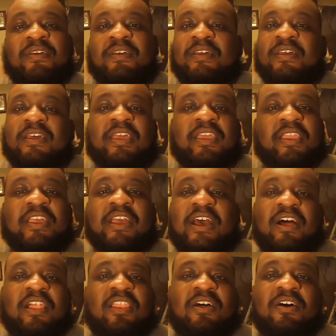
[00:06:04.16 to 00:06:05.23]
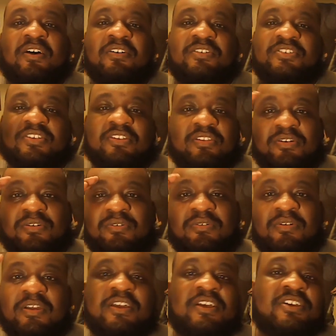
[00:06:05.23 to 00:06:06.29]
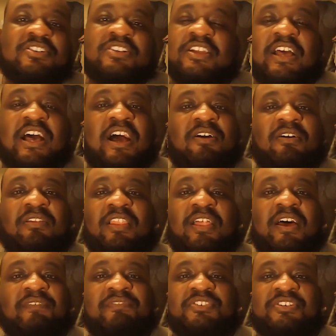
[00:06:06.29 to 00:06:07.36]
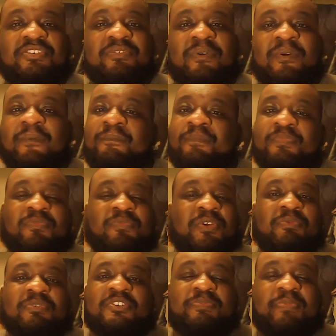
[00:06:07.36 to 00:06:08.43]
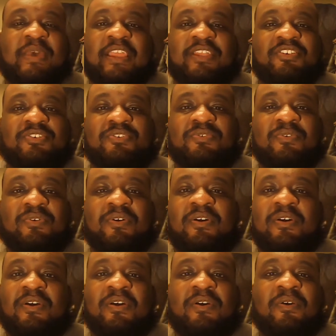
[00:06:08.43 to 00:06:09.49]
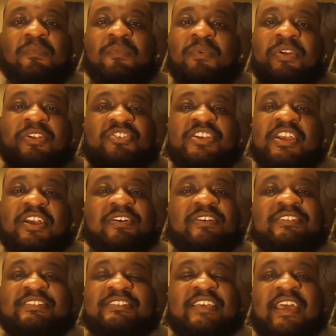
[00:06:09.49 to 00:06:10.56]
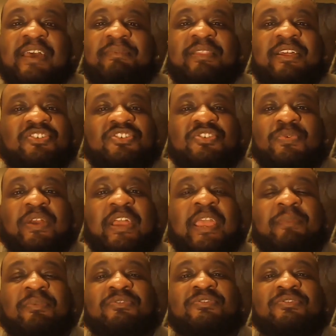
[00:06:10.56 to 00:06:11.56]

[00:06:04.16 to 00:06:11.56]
And Kyle Long, salute. Chicago loves you. We respect you. We cherish the time that you were able to